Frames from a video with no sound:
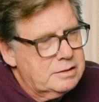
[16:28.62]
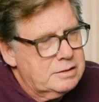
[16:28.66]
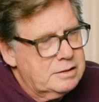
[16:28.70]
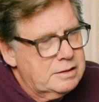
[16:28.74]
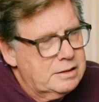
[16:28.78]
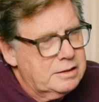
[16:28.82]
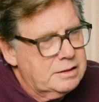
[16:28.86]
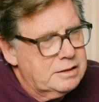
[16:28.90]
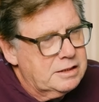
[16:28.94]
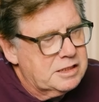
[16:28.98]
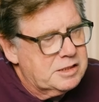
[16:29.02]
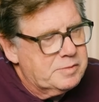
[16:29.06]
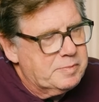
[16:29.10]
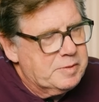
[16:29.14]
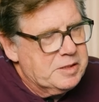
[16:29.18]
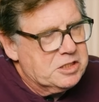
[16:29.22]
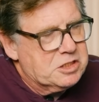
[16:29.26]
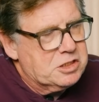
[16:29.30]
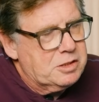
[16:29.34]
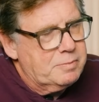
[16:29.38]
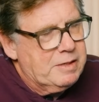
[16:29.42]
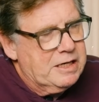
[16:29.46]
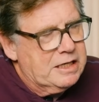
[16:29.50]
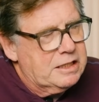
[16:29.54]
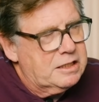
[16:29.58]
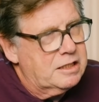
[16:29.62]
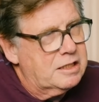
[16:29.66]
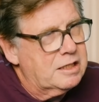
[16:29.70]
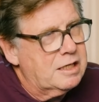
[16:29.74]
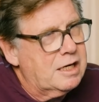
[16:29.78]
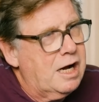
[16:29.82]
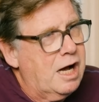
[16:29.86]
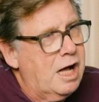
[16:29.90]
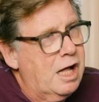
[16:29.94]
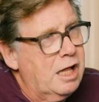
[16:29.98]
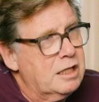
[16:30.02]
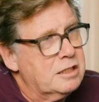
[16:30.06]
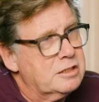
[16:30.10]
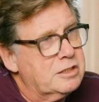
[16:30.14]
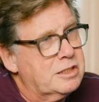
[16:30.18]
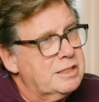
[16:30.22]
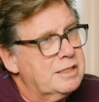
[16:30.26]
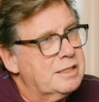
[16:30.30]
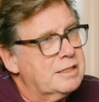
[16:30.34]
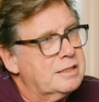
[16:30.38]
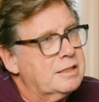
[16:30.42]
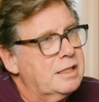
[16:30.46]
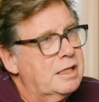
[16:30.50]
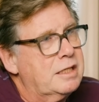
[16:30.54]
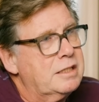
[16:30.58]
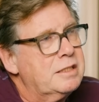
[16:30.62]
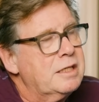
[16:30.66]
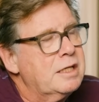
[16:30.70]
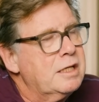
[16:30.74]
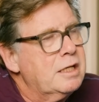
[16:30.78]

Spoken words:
in a speech he made at a college. He said,